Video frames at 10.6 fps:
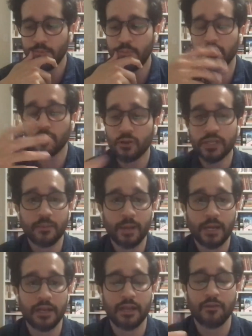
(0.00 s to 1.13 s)
But learning about
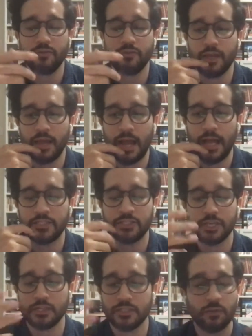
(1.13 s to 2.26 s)
El Jefe, I just
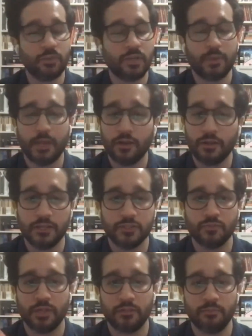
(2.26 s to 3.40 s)
saw so many parallels
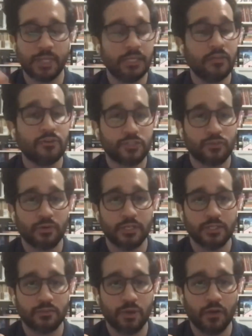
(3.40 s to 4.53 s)
with Mateo's story
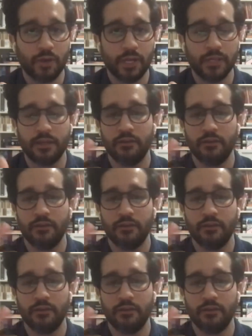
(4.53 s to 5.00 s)
as well, right?